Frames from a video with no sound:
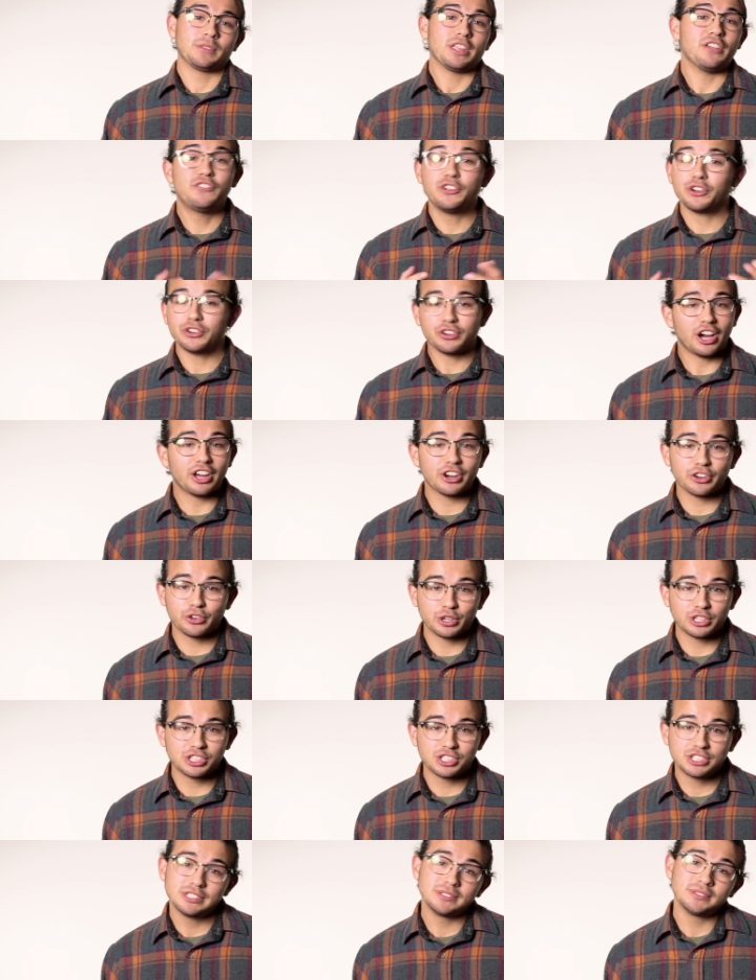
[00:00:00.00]
if you're not a
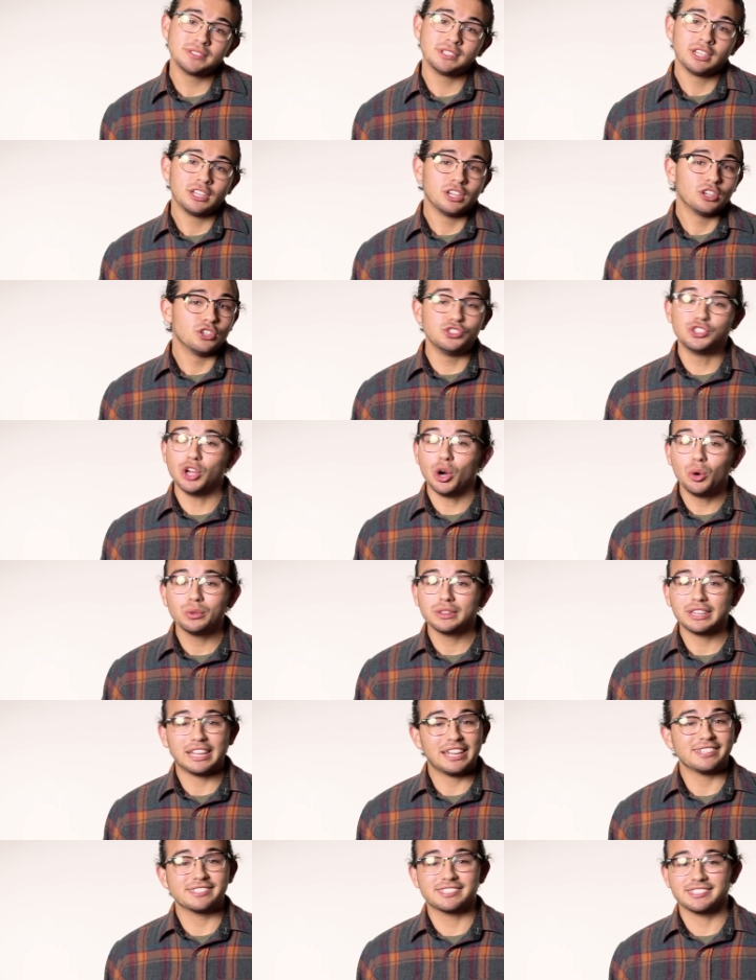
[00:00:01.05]
Christian,
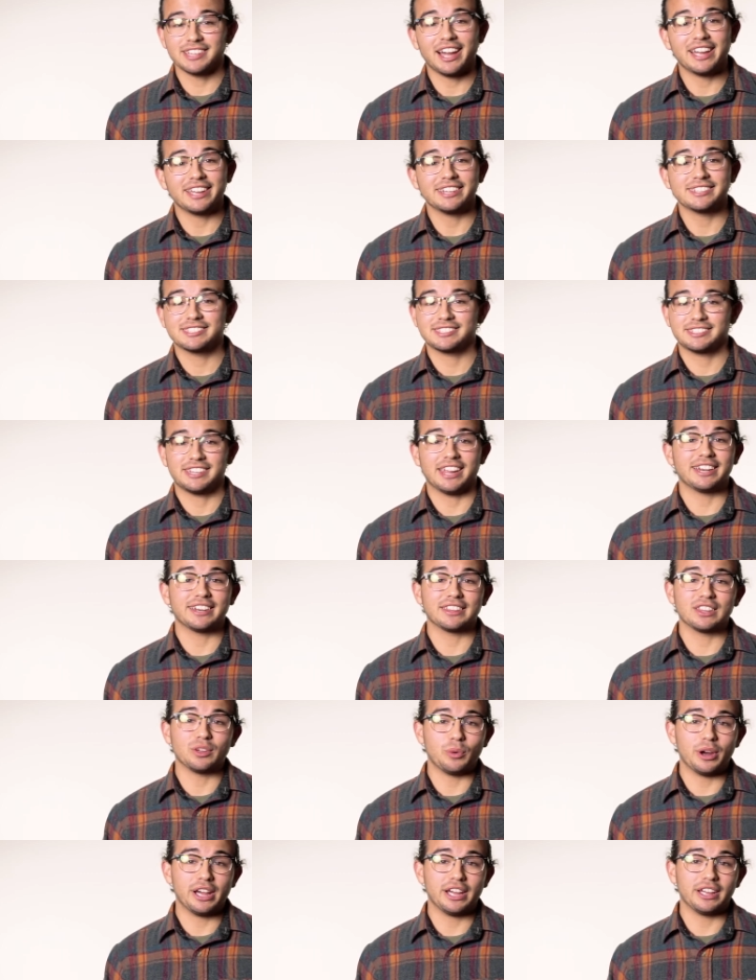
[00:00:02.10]
don't let science stand
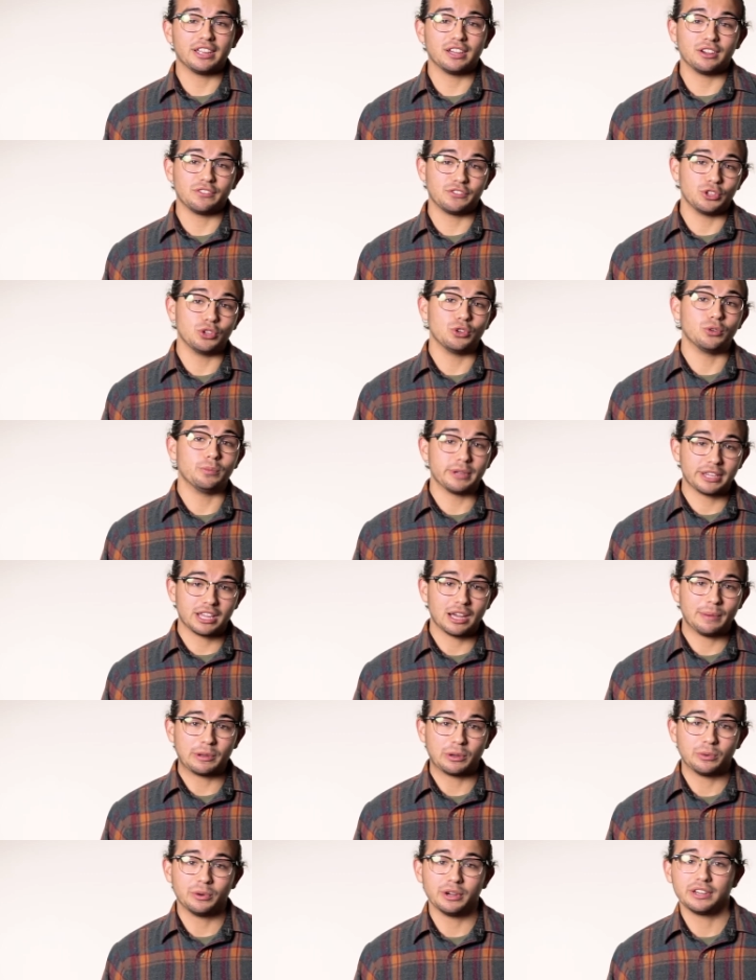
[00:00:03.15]
in the way of you
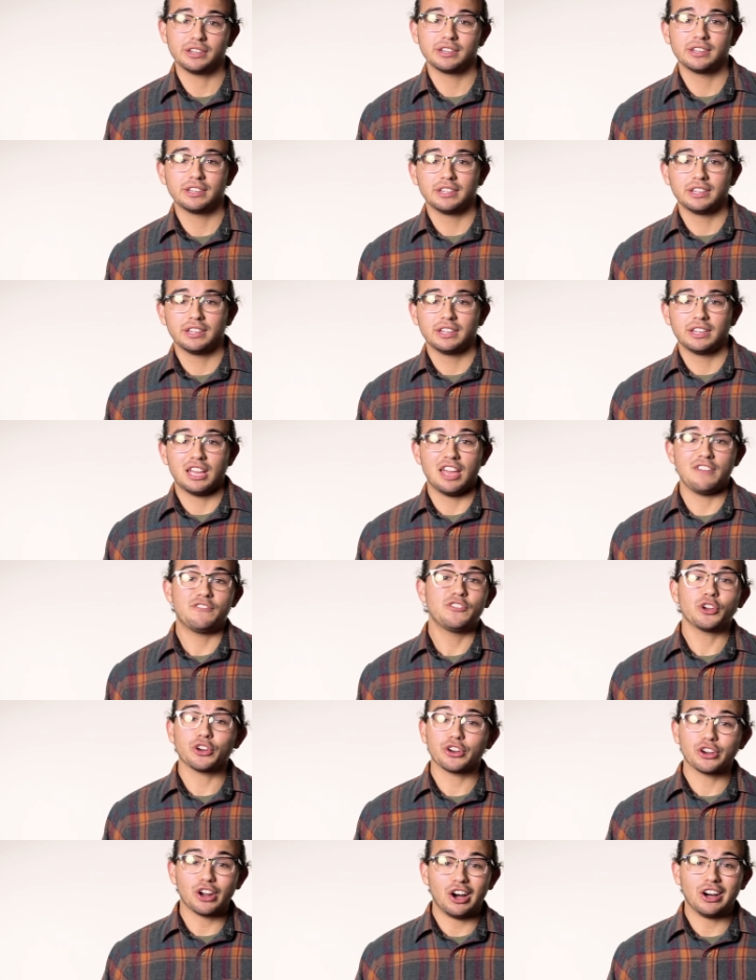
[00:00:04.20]
becoming one. If
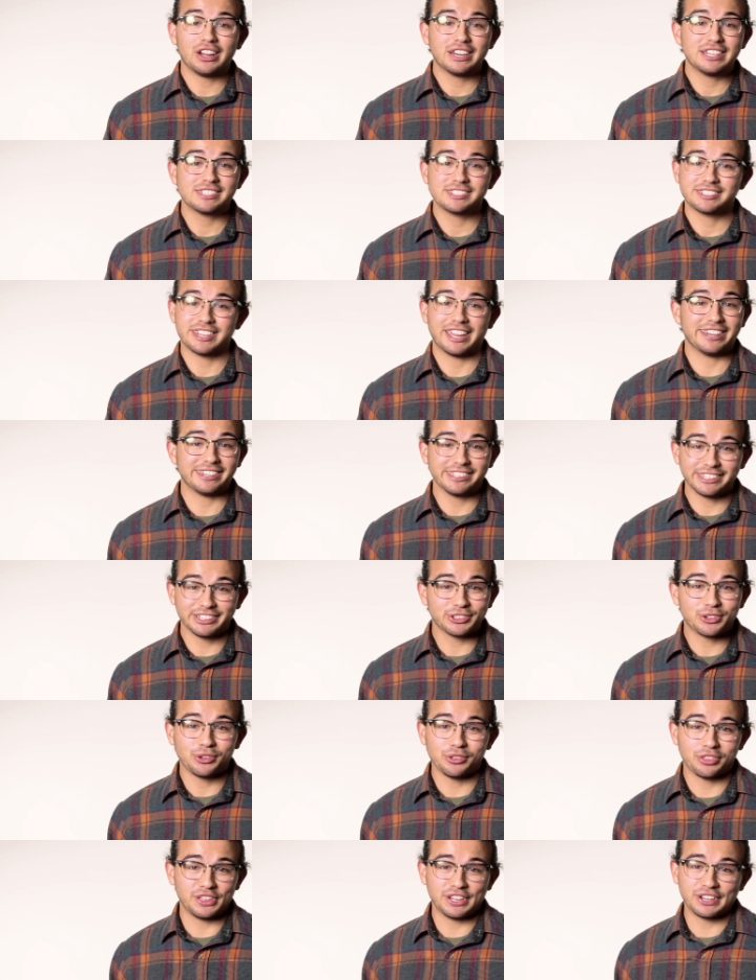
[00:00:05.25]
you're an honest,
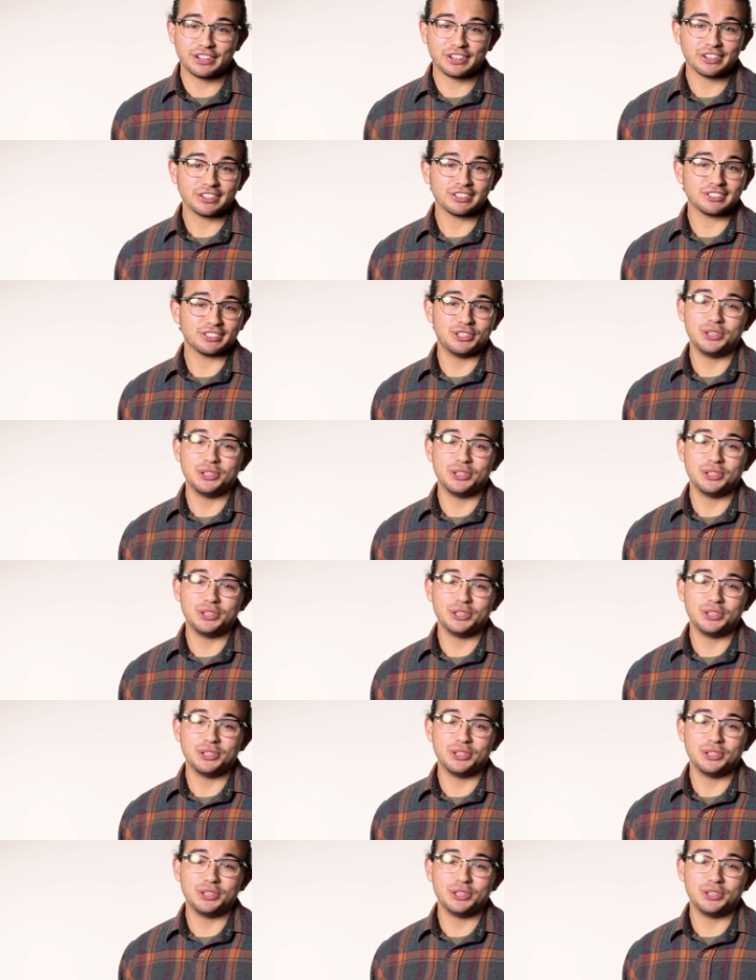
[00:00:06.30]
analytical thinker,